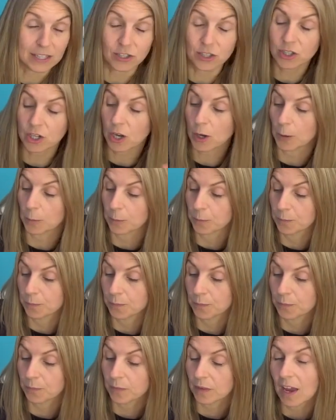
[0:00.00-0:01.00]
beds too.
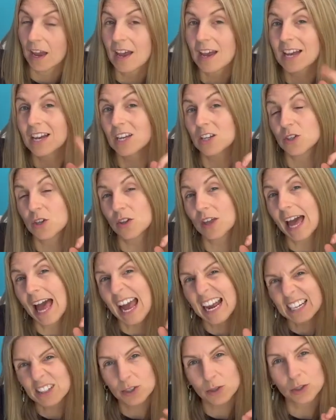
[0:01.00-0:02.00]
So
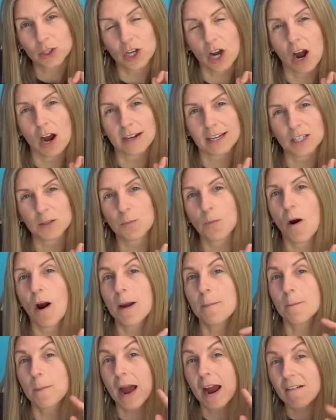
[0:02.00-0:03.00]
the angel shark is
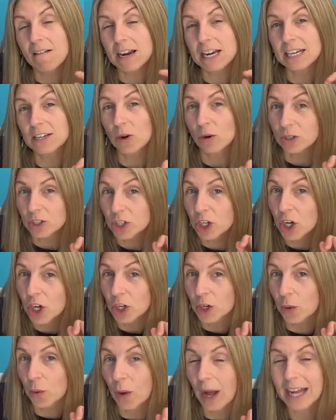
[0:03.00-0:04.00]
primarily
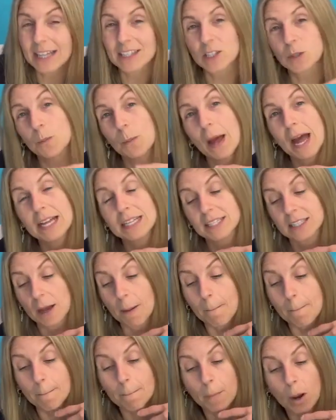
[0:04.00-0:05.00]
nocturnal and
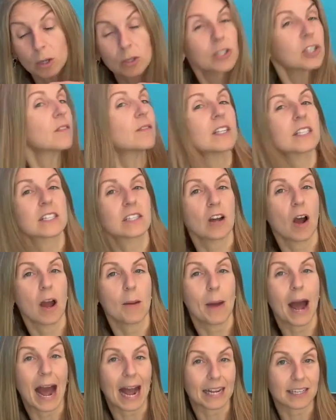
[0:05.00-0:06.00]
spends most of its
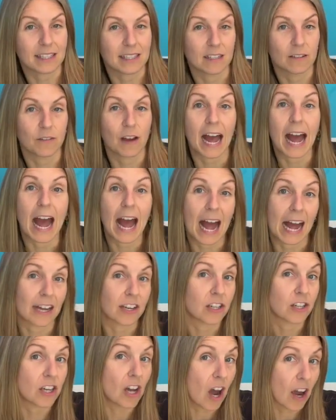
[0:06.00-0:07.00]
time active
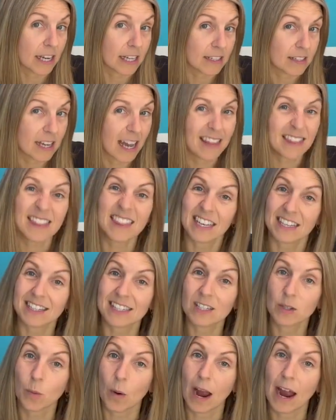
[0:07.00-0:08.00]
at night. And
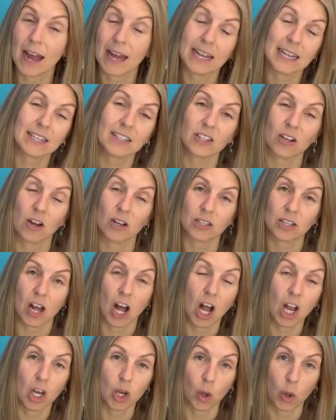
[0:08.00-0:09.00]
this is where it
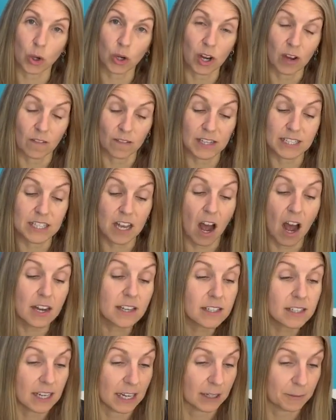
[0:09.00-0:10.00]
does a lot of its
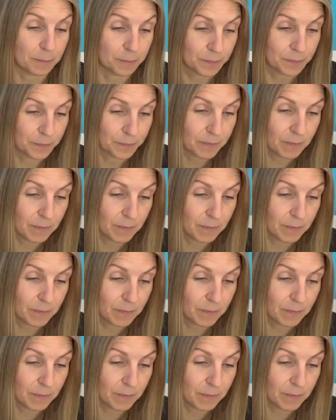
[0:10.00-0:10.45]
hunting.